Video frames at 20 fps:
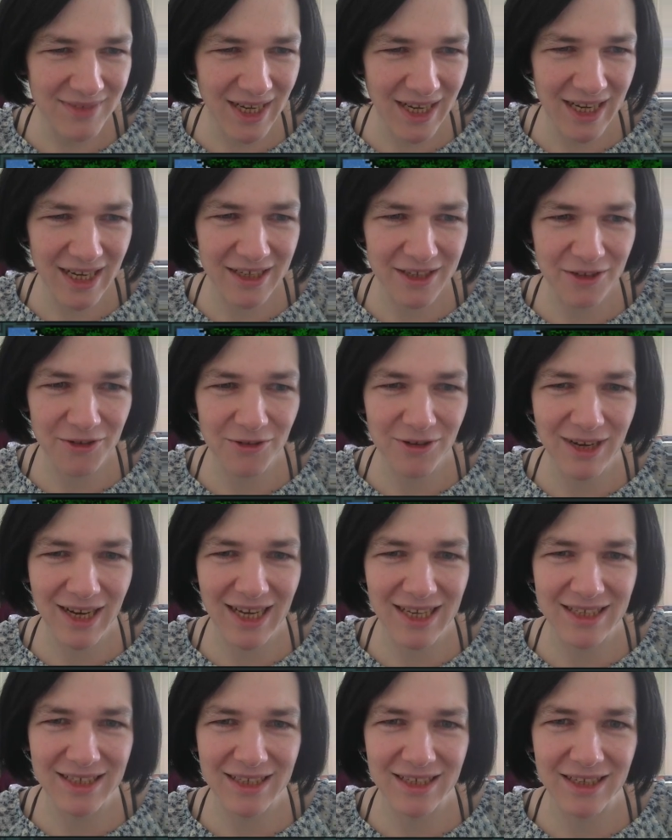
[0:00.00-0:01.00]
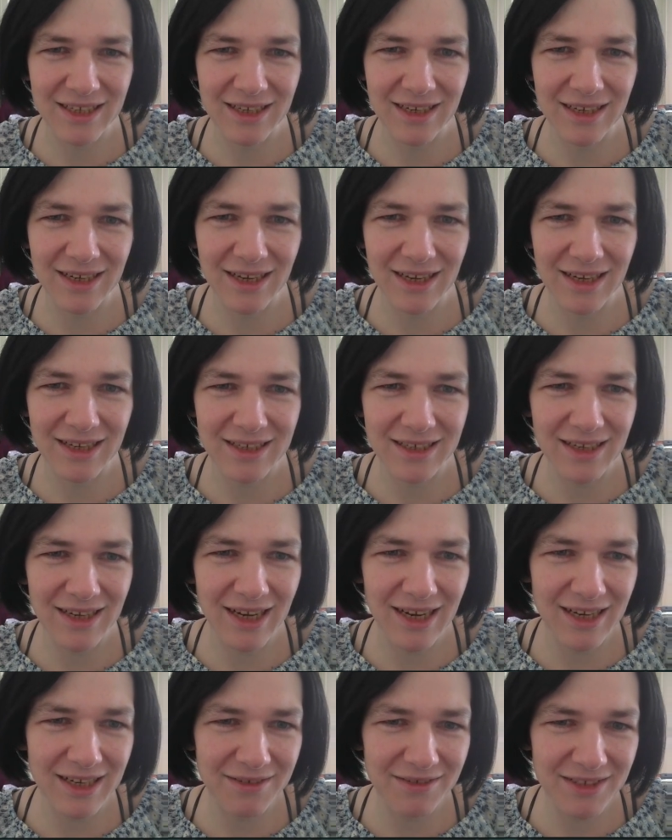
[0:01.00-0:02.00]
And you can like
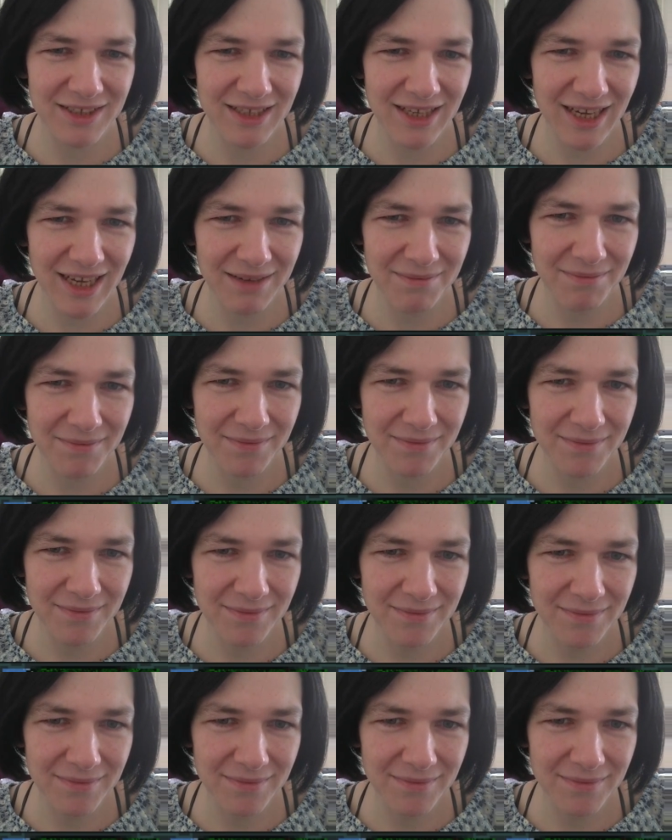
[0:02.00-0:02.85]
die in this game.